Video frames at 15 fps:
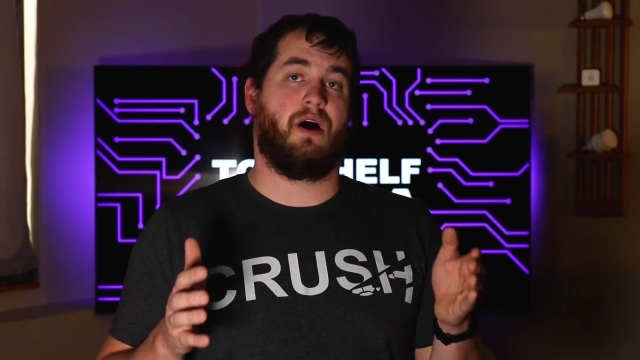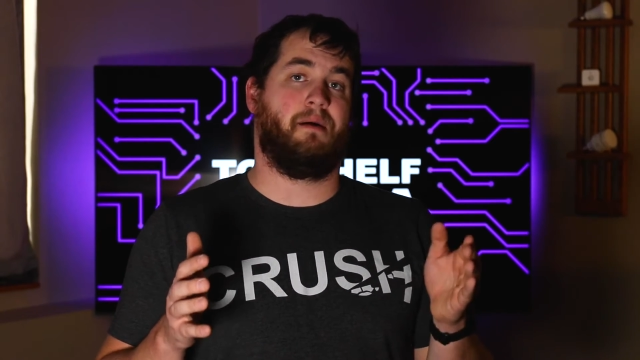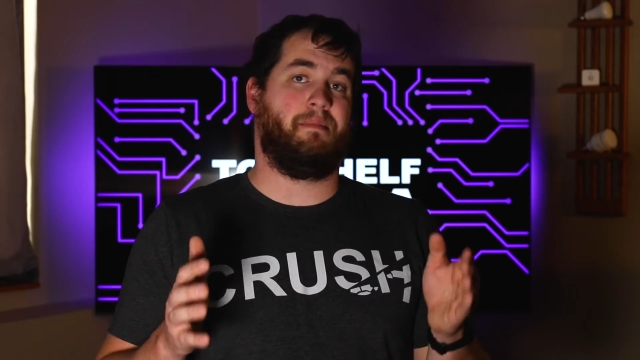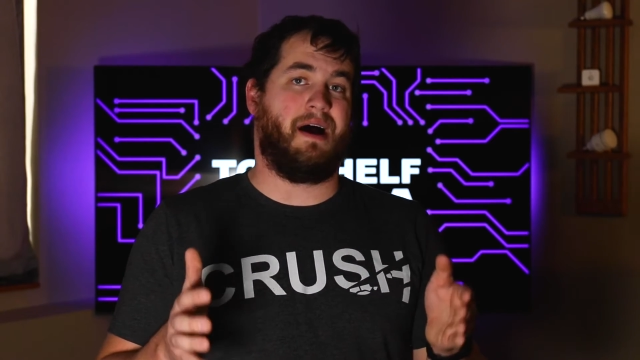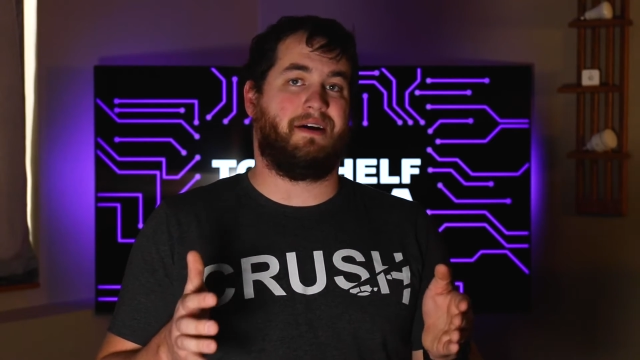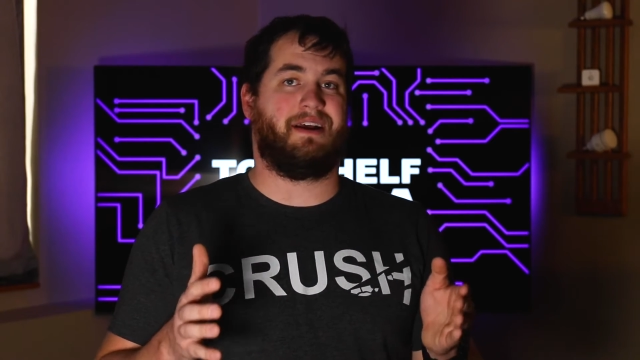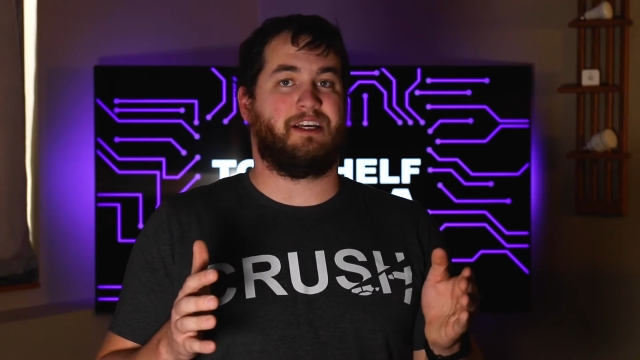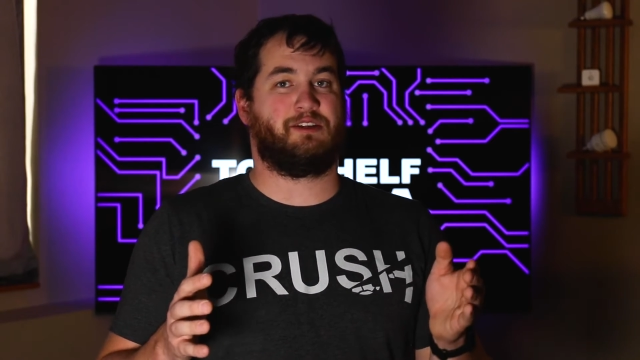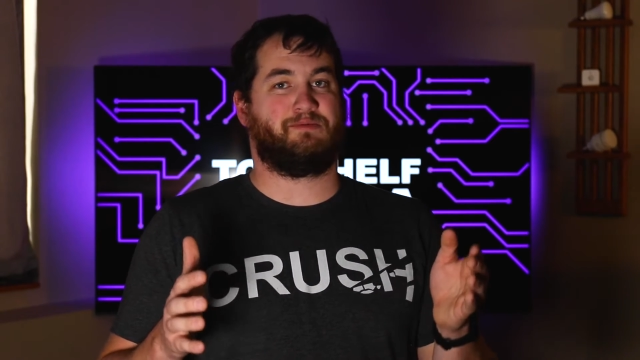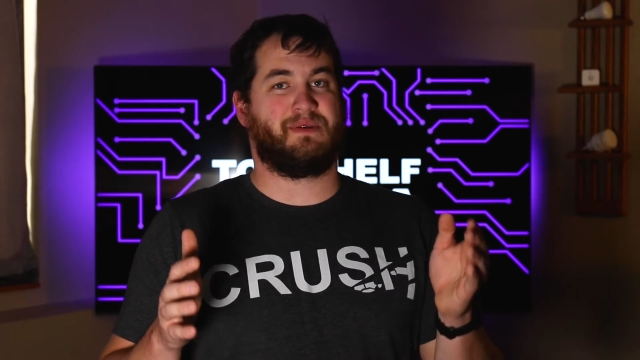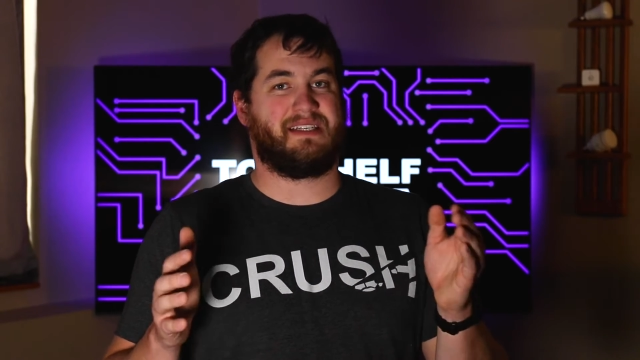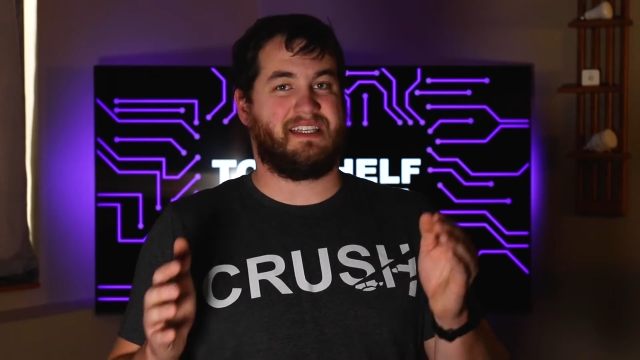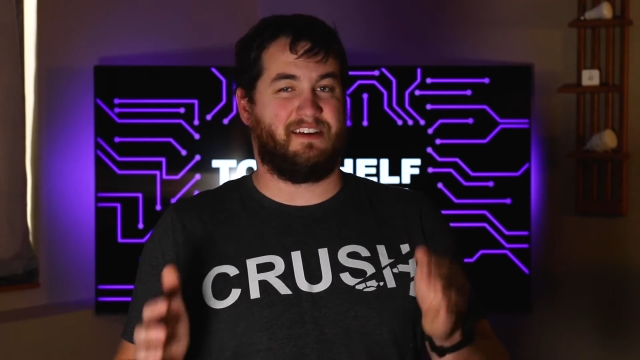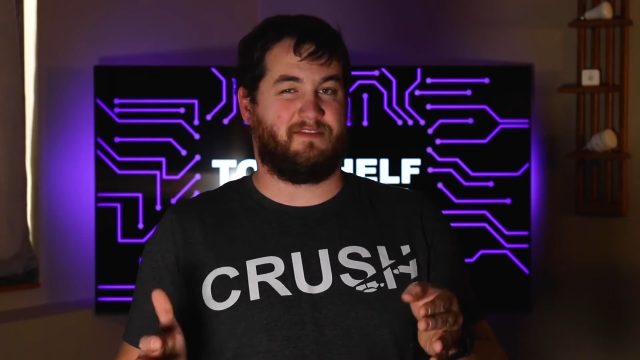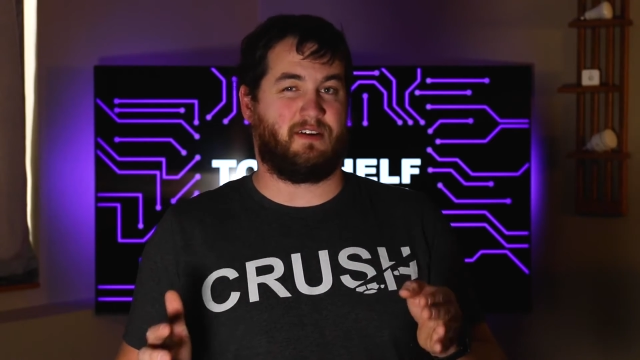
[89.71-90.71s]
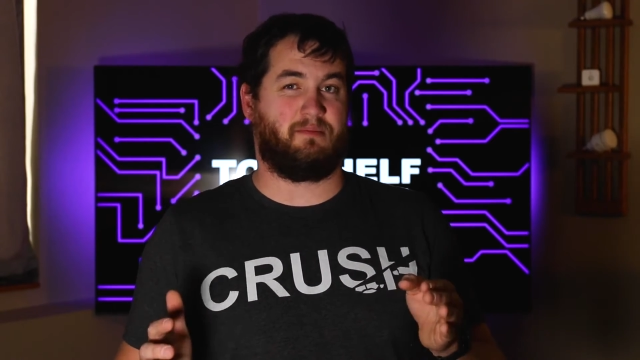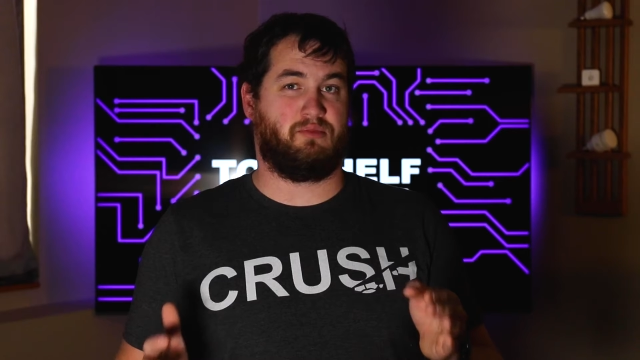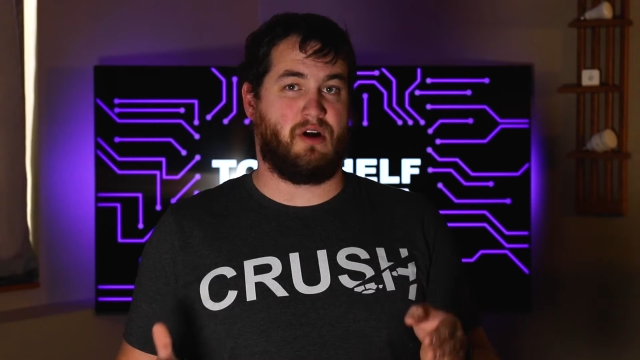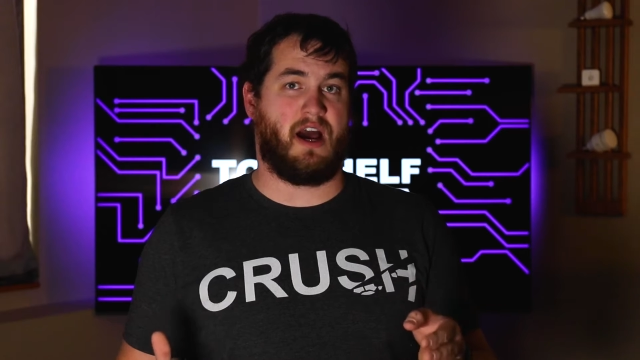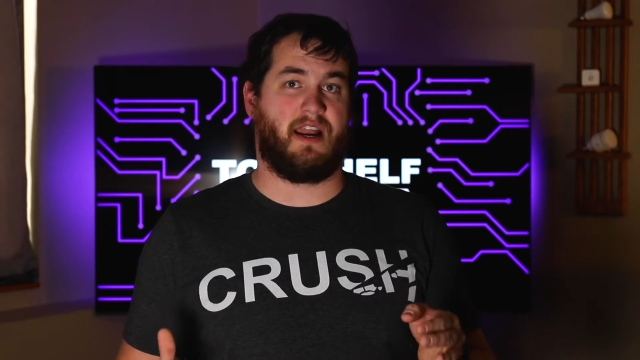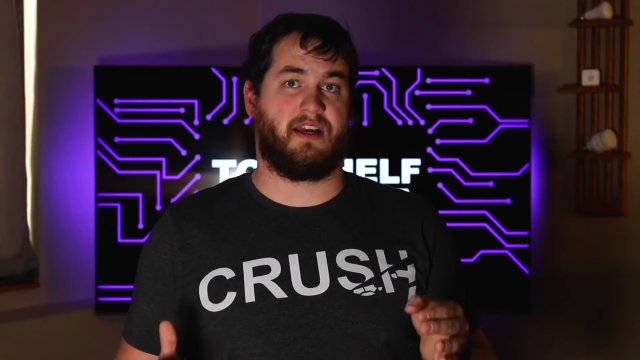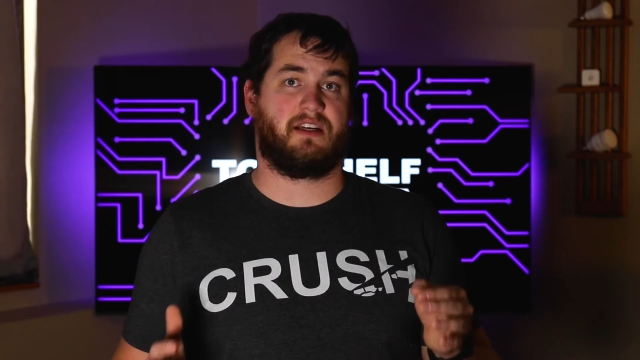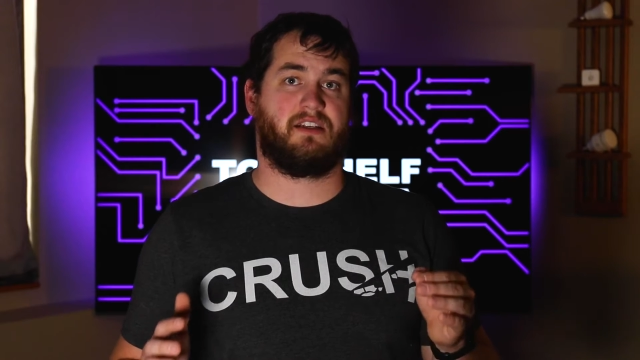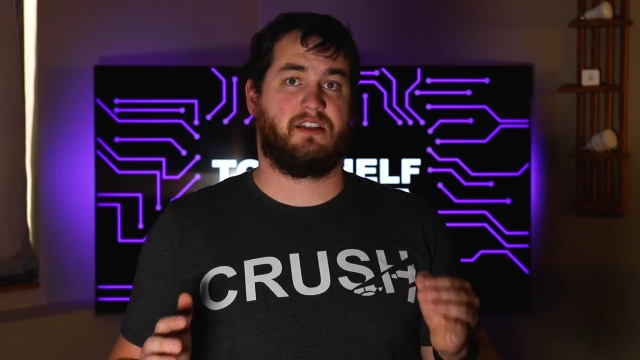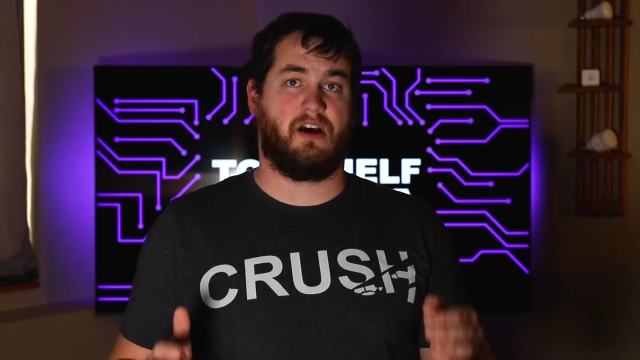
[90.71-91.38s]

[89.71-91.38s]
about a specific product.